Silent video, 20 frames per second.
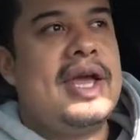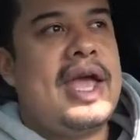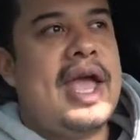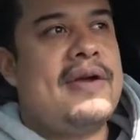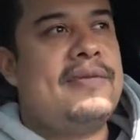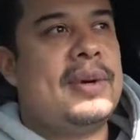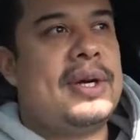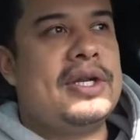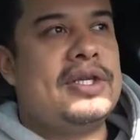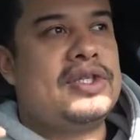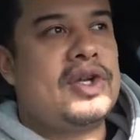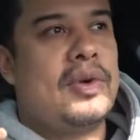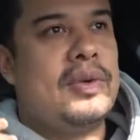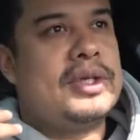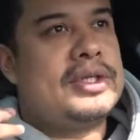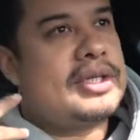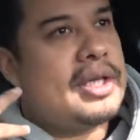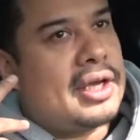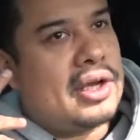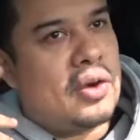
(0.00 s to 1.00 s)
Everybody's
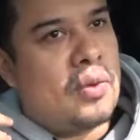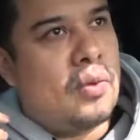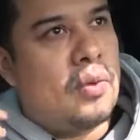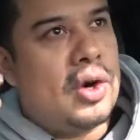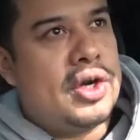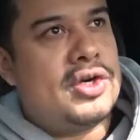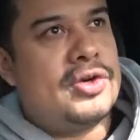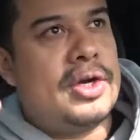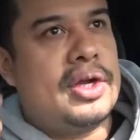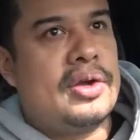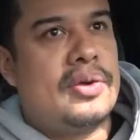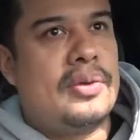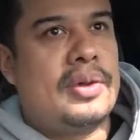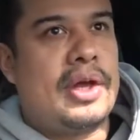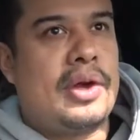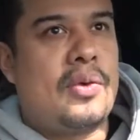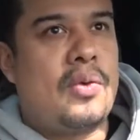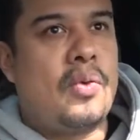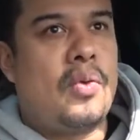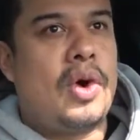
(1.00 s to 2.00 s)
always like wondering
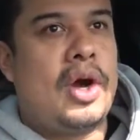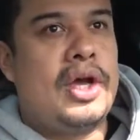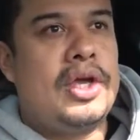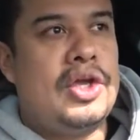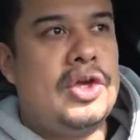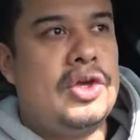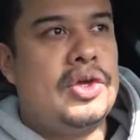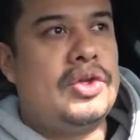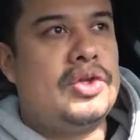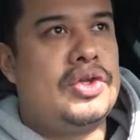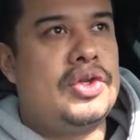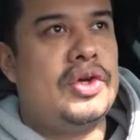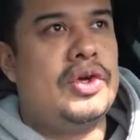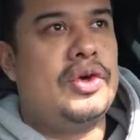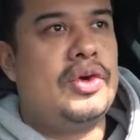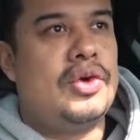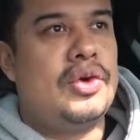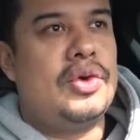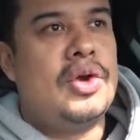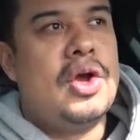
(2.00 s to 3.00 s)
like what you
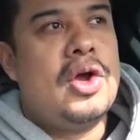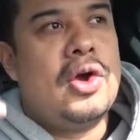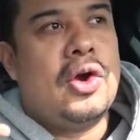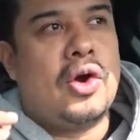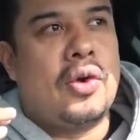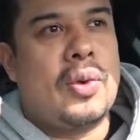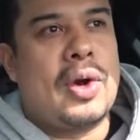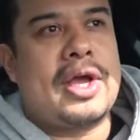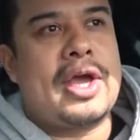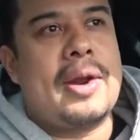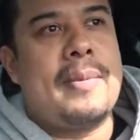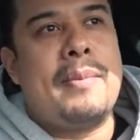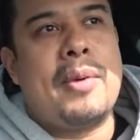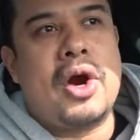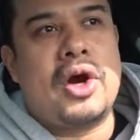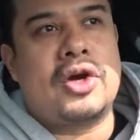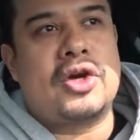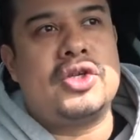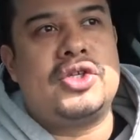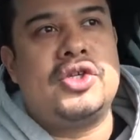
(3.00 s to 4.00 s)
do or what kind of
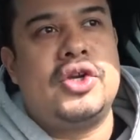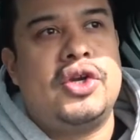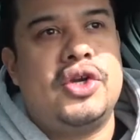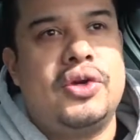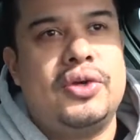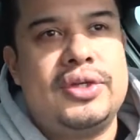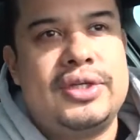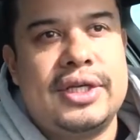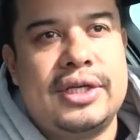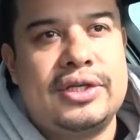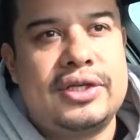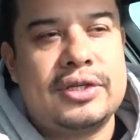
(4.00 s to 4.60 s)
markers you're using.